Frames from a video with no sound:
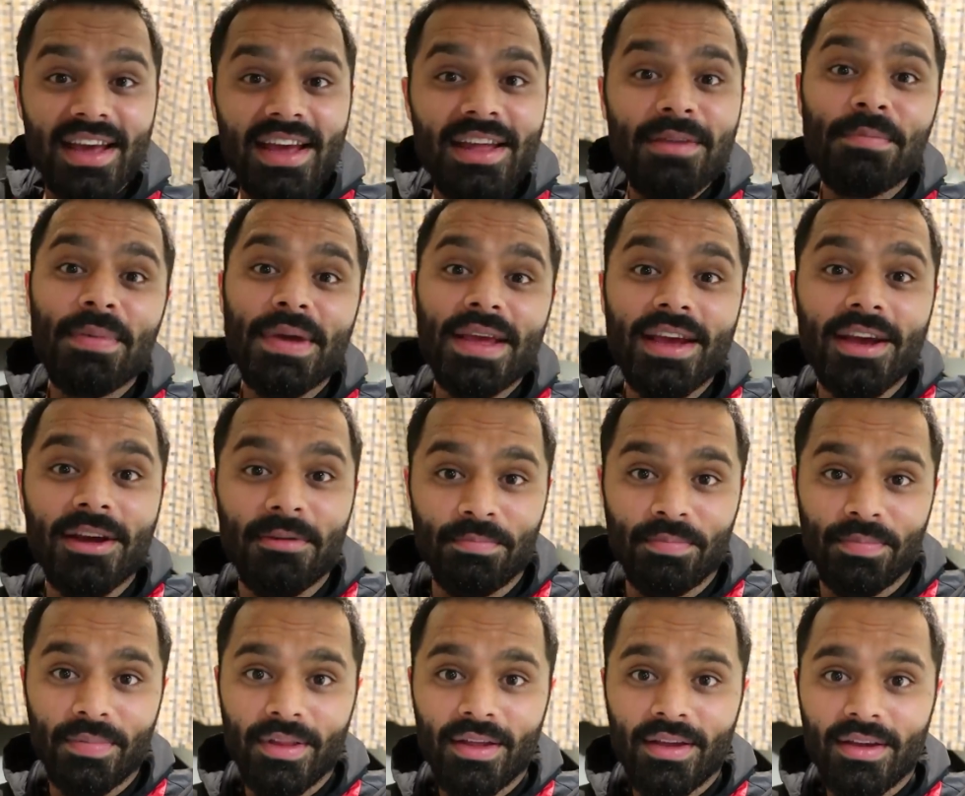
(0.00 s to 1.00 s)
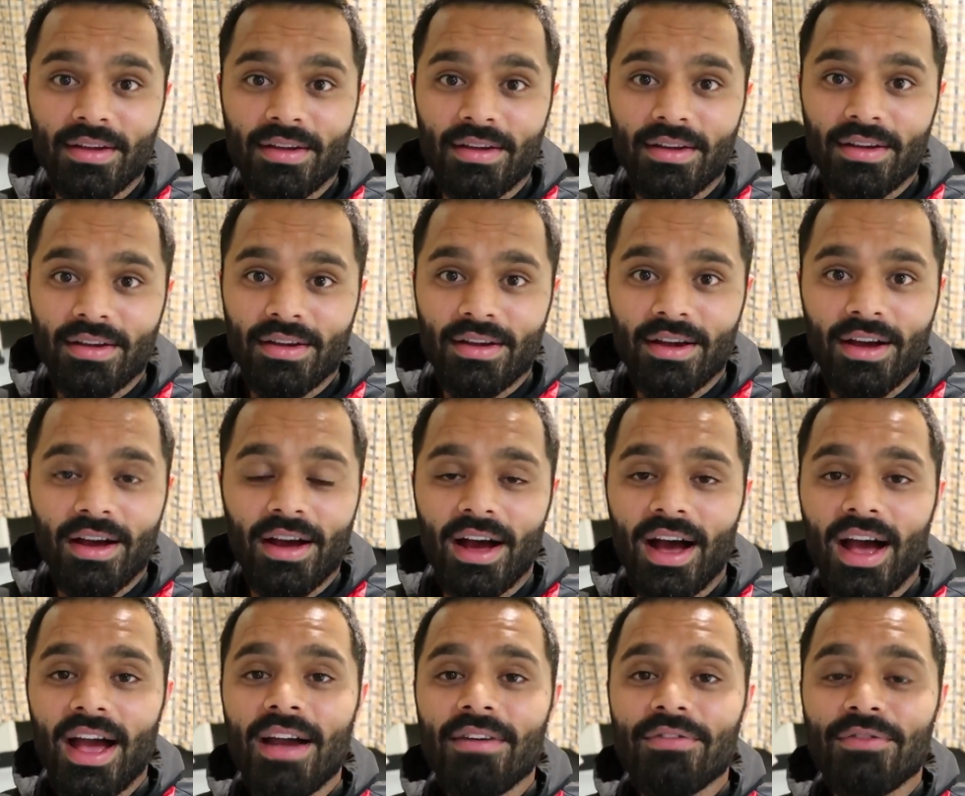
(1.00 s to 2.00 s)
10 p.m.
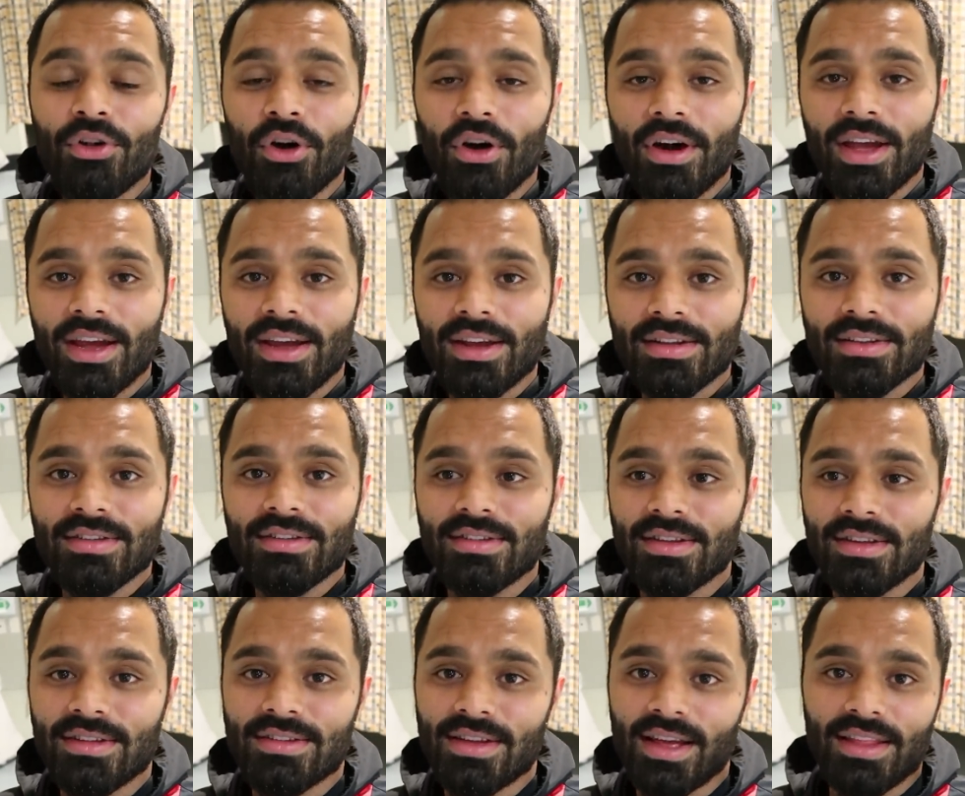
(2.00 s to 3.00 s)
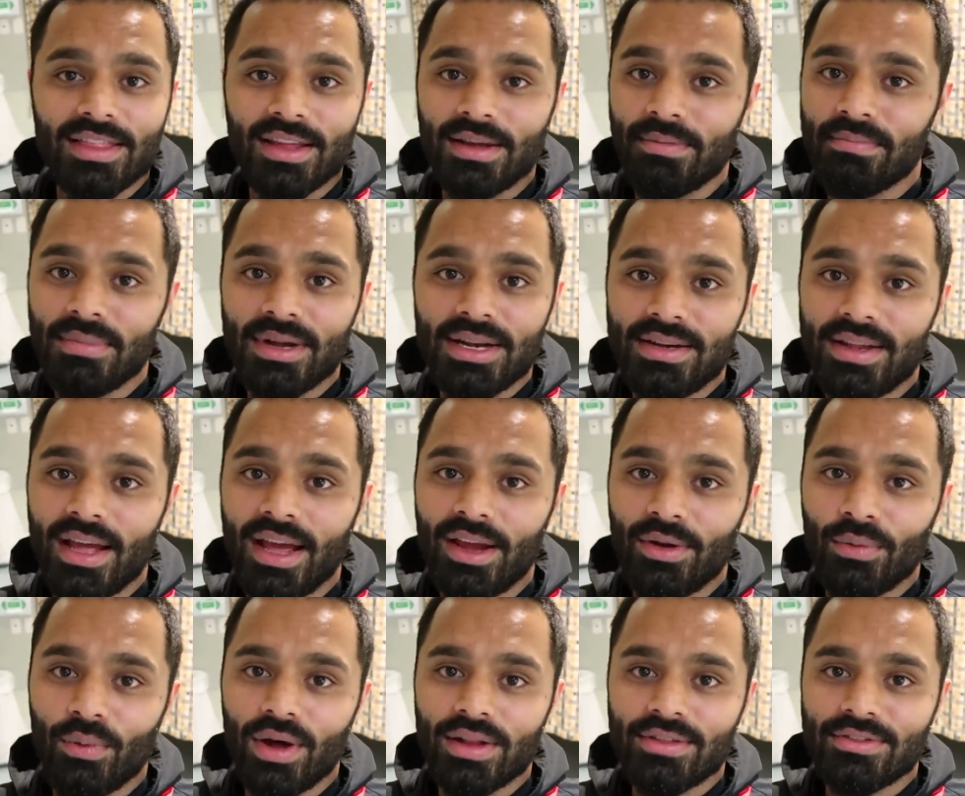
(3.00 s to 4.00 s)
I have not eaten since I think midday
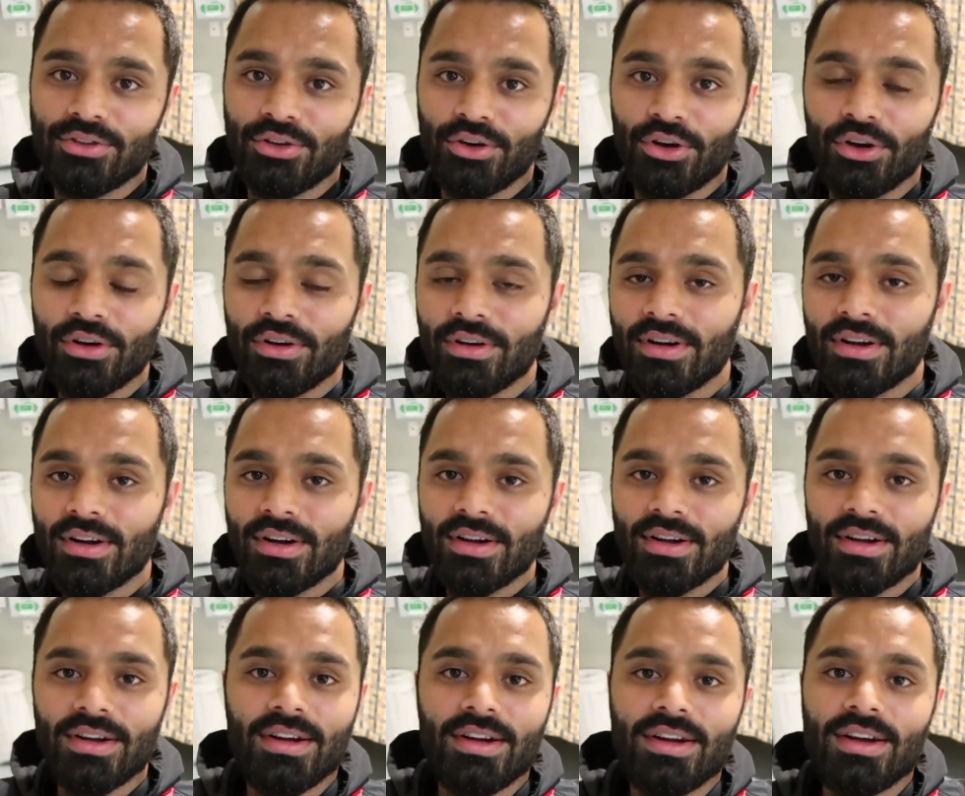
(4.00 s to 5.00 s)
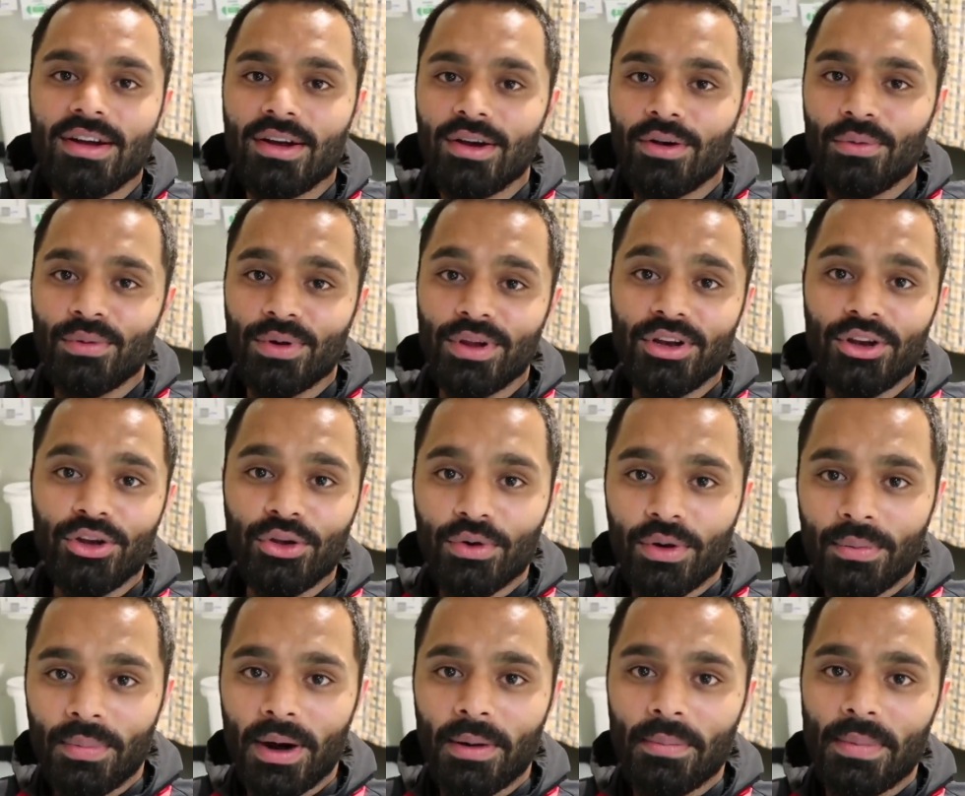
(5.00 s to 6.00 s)
once, you know, we knew
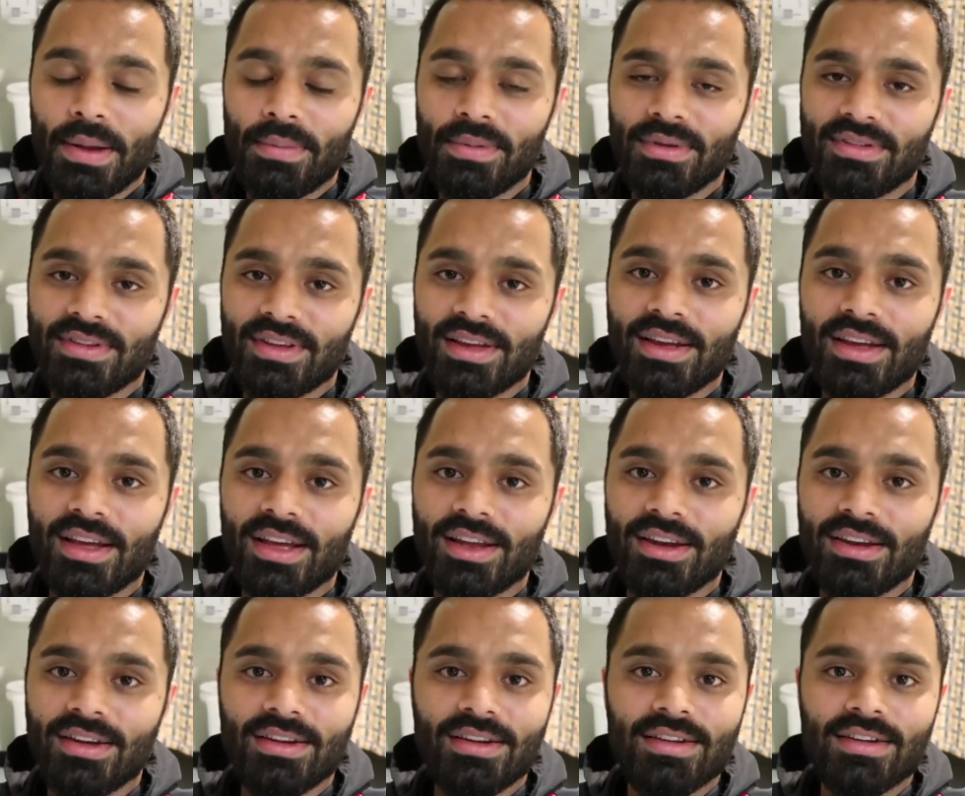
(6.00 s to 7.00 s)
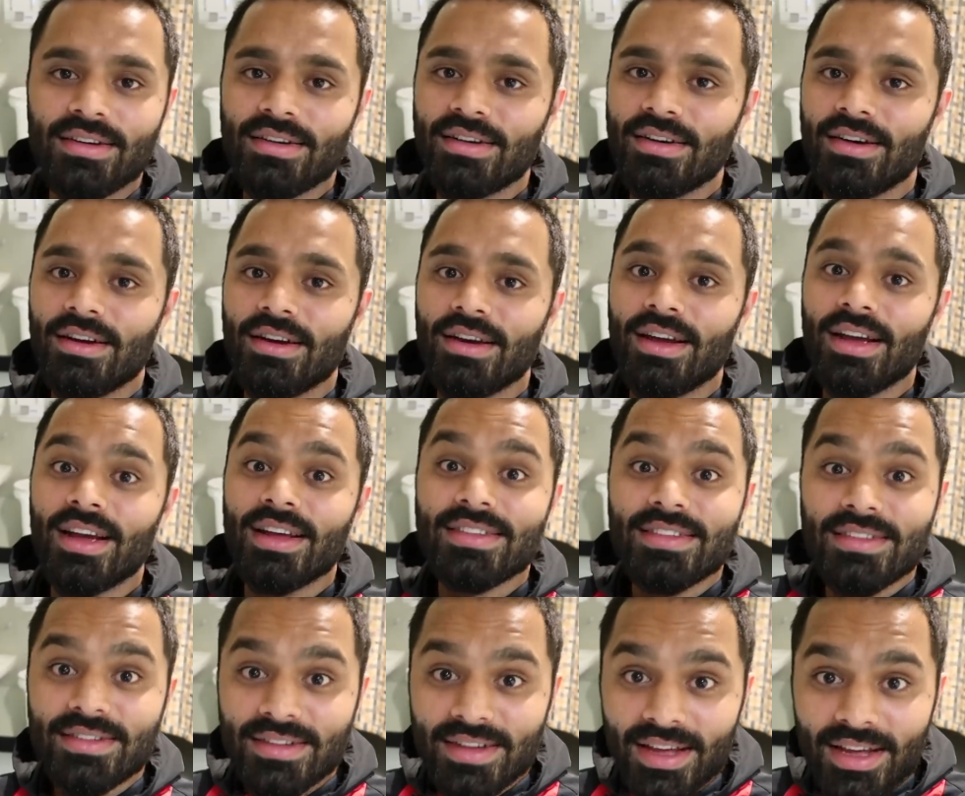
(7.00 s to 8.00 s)
about baby Singh, and
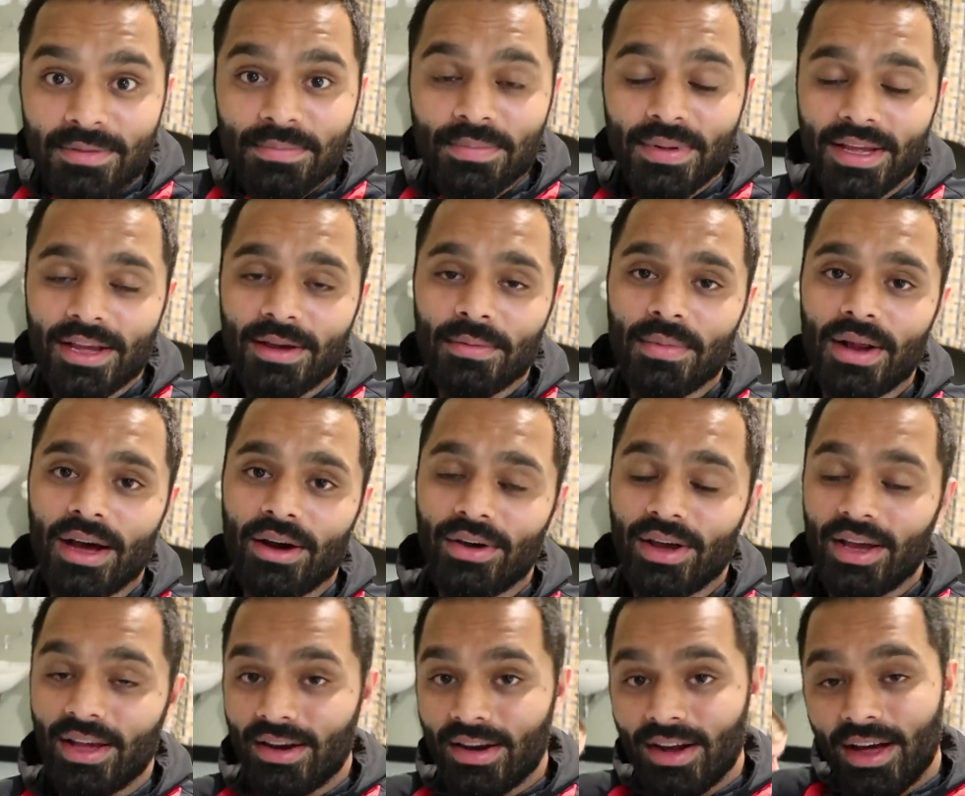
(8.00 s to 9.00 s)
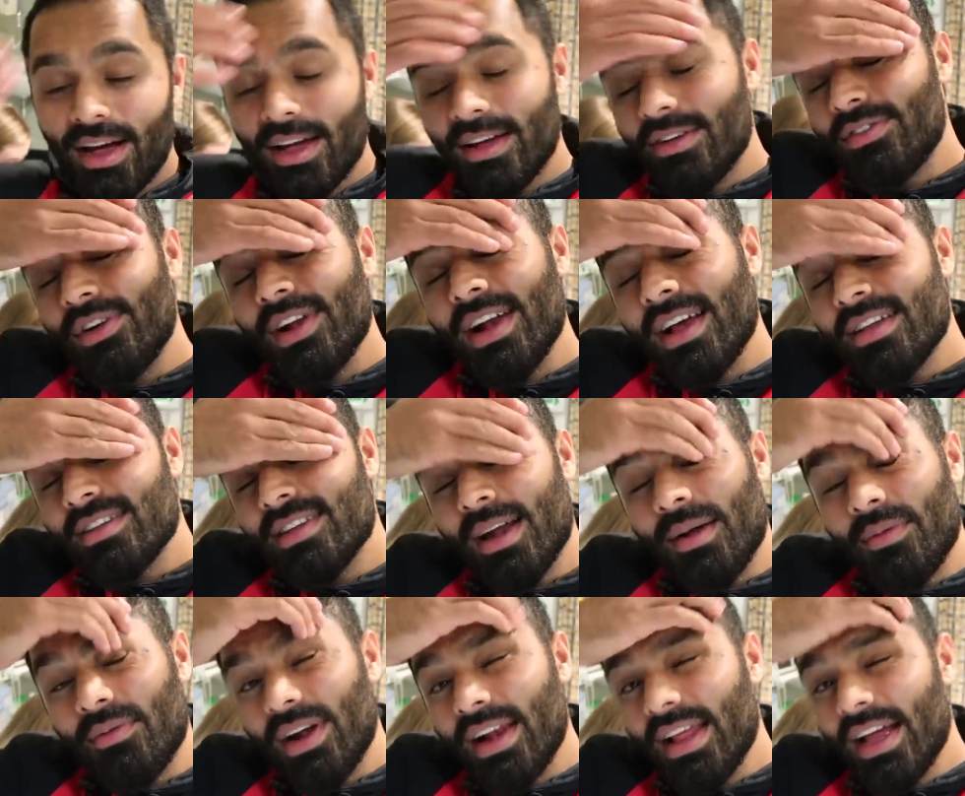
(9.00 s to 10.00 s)
it's 10 p.m. now and I realize that
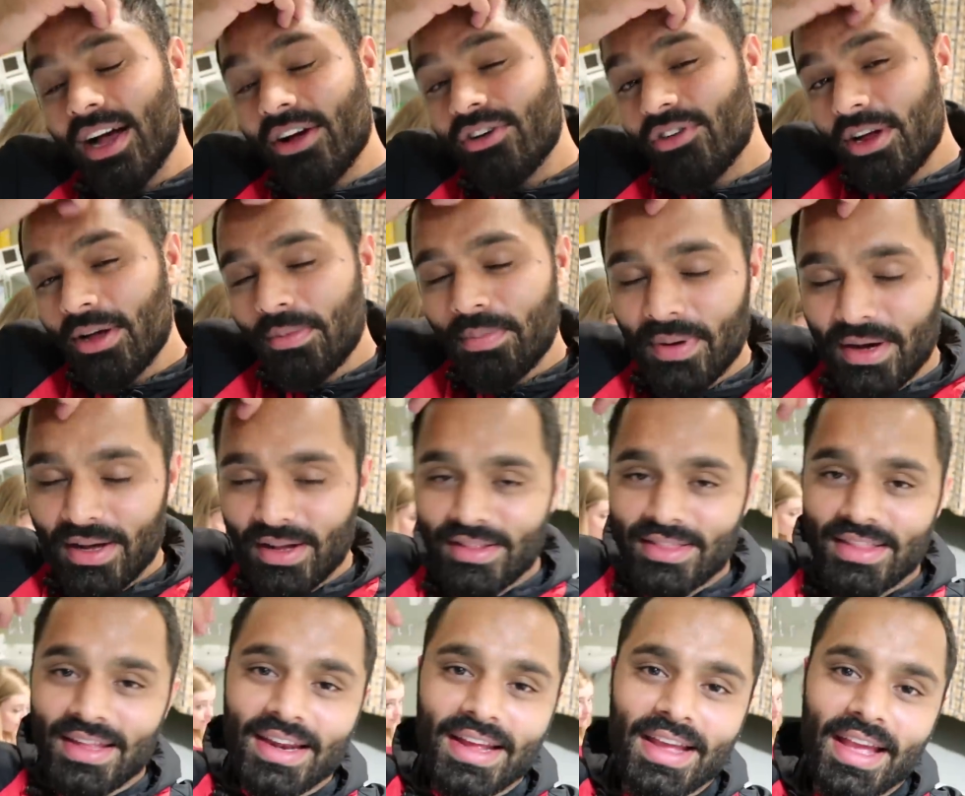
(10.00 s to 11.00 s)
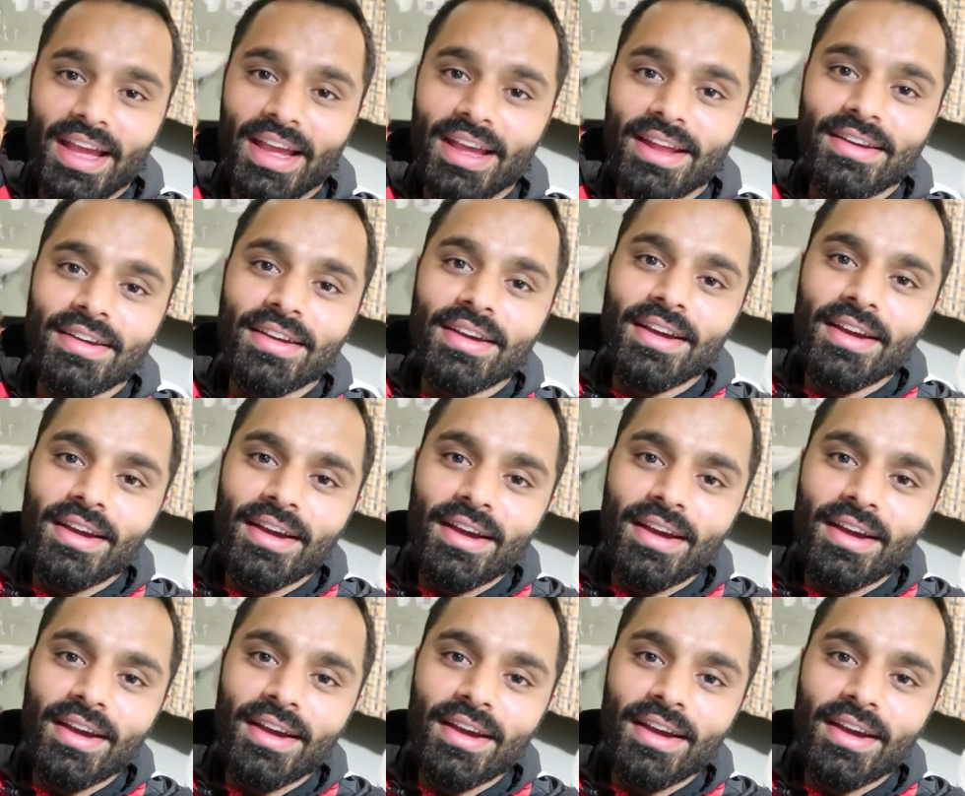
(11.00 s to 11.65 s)
I'm really hungry, but then again,